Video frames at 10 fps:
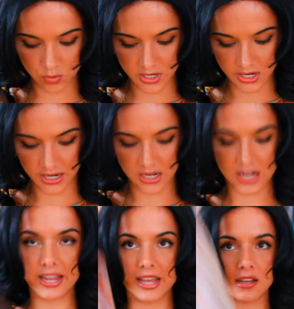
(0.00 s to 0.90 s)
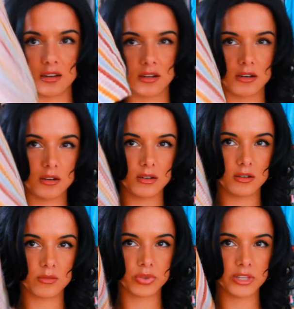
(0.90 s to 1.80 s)
one I got at
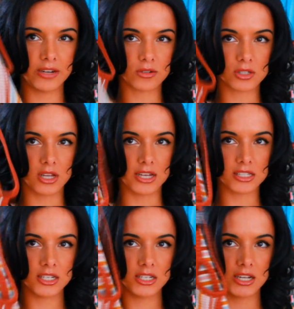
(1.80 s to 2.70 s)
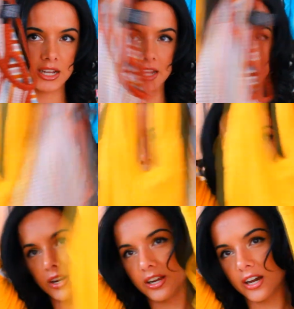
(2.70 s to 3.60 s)
Plato's Closet, and this
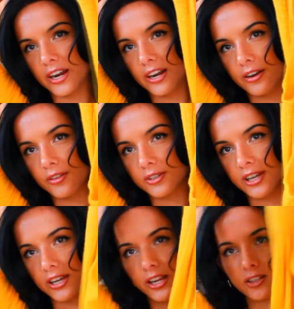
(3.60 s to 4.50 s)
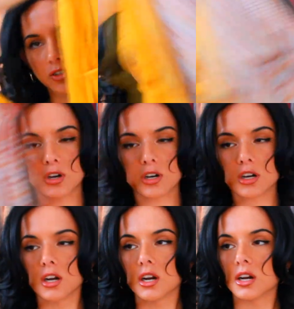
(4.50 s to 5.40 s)
one I got at another secondhand
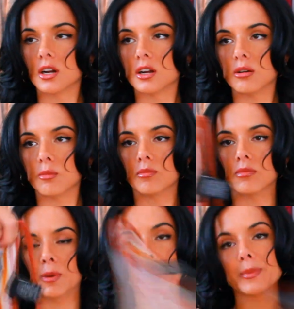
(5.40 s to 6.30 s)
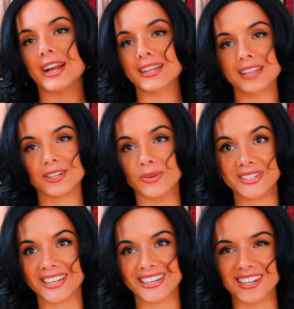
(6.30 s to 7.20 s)
store. My mom and I like going
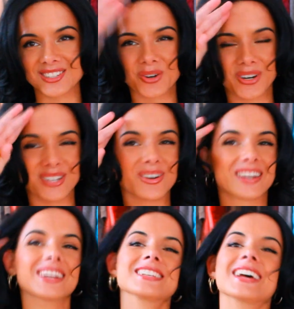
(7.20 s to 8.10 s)
to secondhand stores, what can I